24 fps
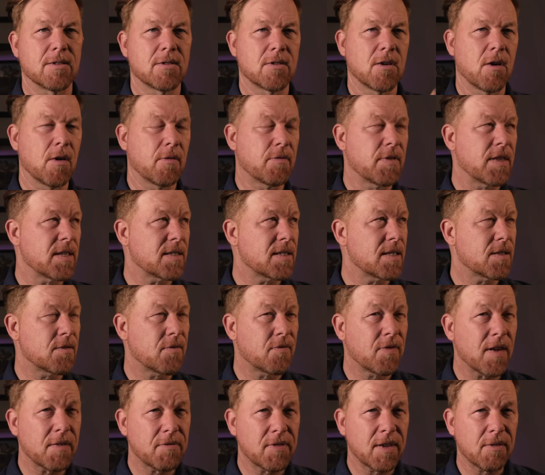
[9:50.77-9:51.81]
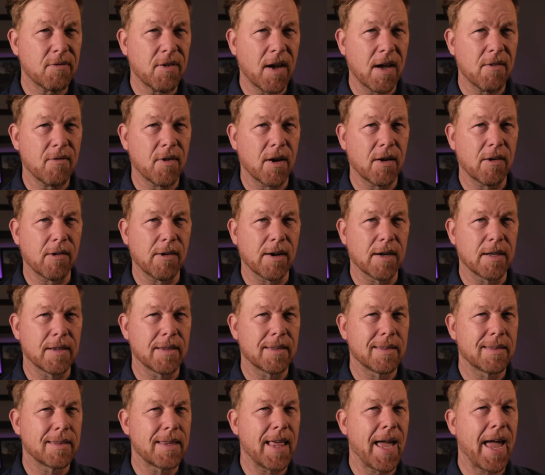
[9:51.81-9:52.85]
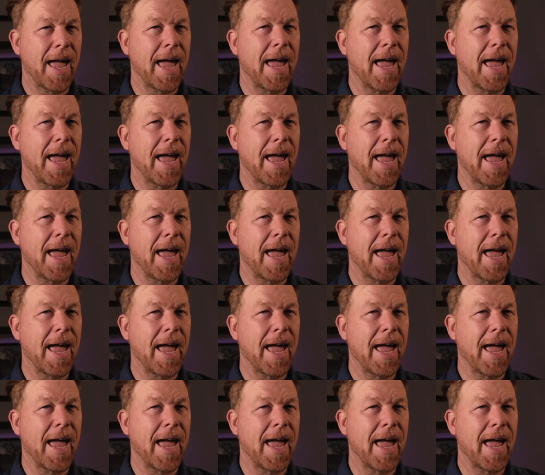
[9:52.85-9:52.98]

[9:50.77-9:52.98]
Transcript: So if this is fifty-five hundred dollars,